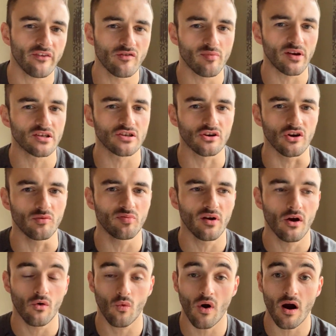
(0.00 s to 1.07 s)
have a big scoop.
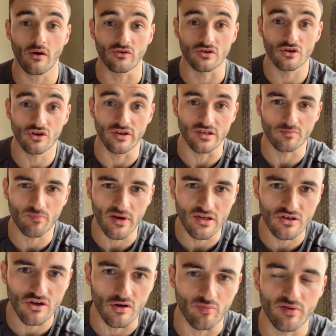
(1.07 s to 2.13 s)
Wow, it's good, it's a big
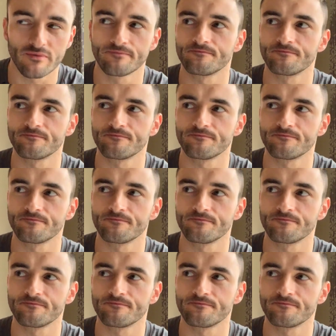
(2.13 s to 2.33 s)
scoop.